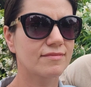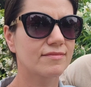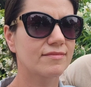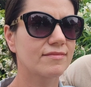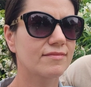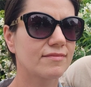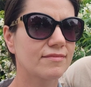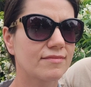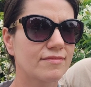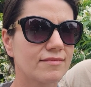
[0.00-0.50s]

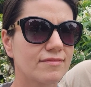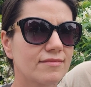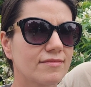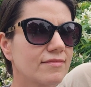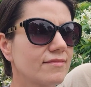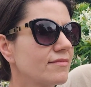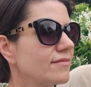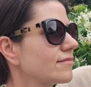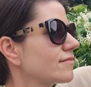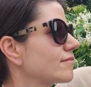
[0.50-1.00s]

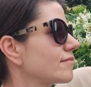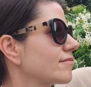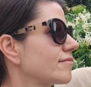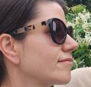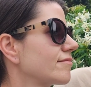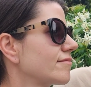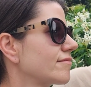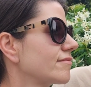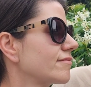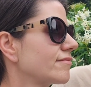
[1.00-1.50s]

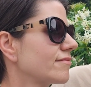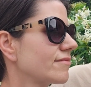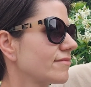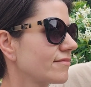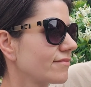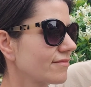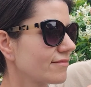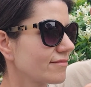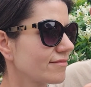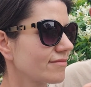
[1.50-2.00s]

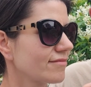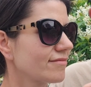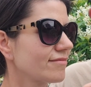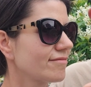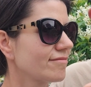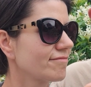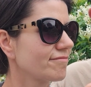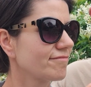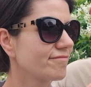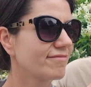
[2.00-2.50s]

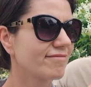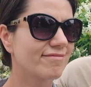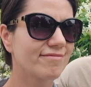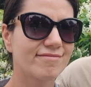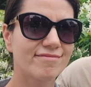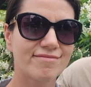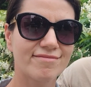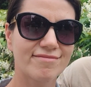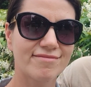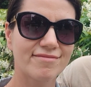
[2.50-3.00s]

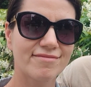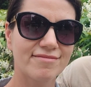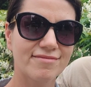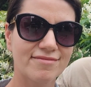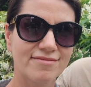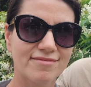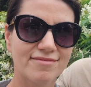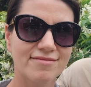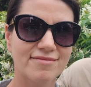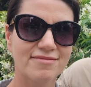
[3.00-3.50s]

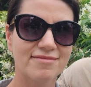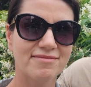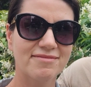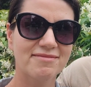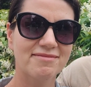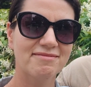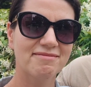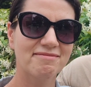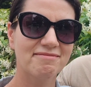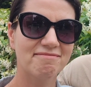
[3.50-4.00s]

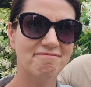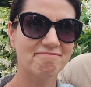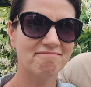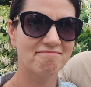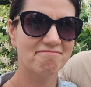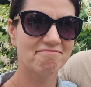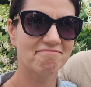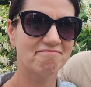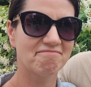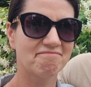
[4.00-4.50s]

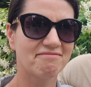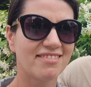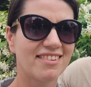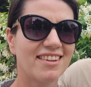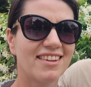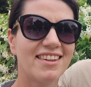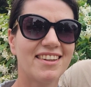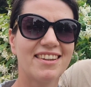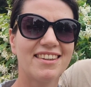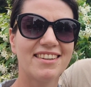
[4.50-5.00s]

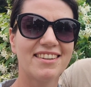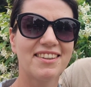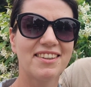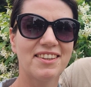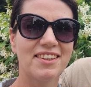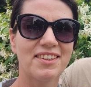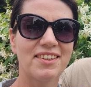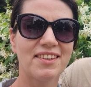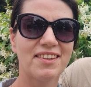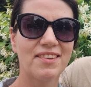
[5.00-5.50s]

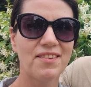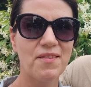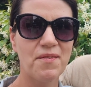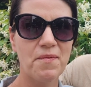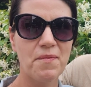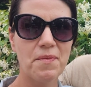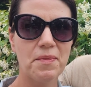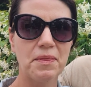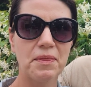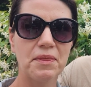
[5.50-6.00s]

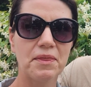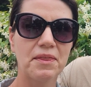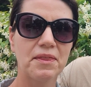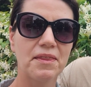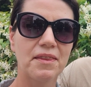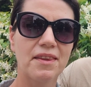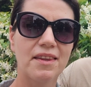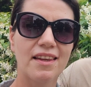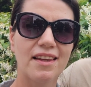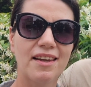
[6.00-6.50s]

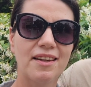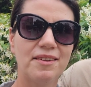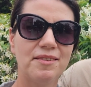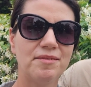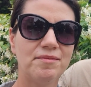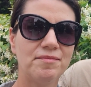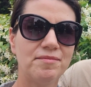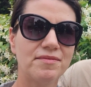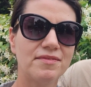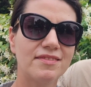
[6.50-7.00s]

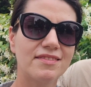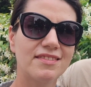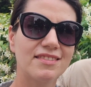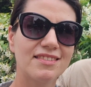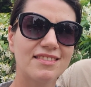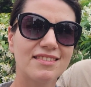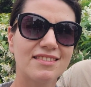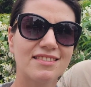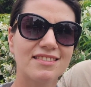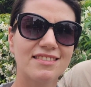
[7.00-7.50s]

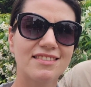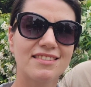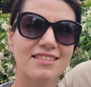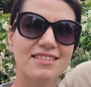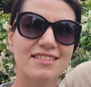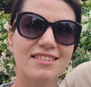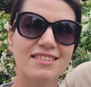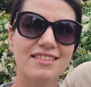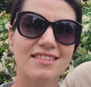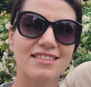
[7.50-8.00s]
This person isn't speaking.